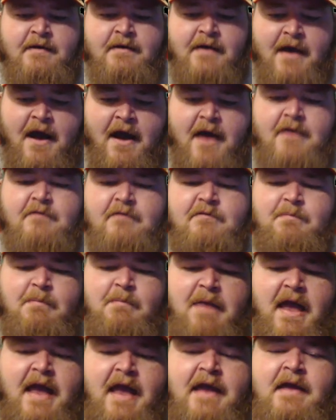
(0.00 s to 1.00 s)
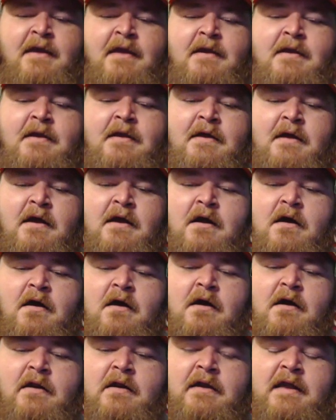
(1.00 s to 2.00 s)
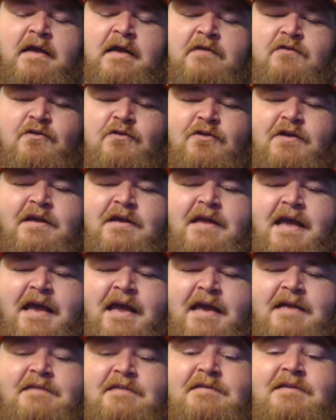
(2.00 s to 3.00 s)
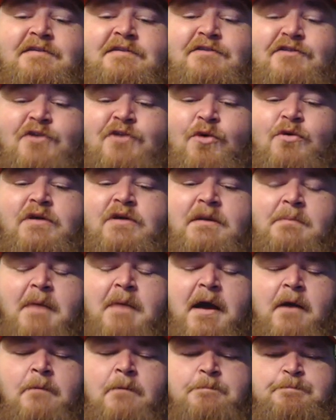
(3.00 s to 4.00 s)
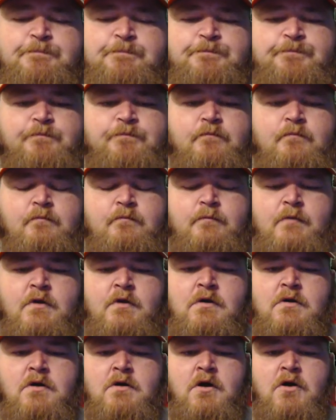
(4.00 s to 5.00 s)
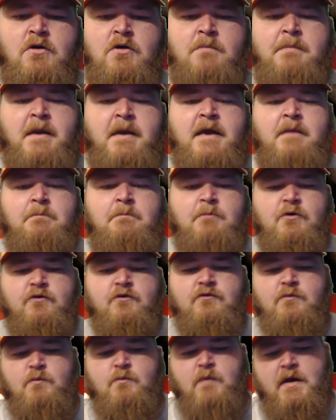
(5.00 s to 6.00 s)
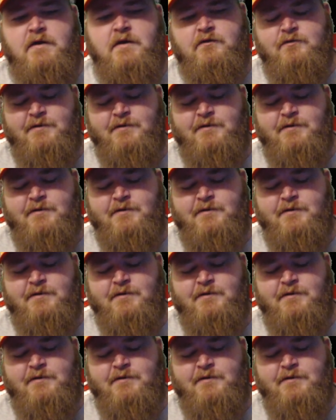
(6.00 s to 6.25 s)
Conor's back next to the cage and choked him out. Called the man a Muslim rat.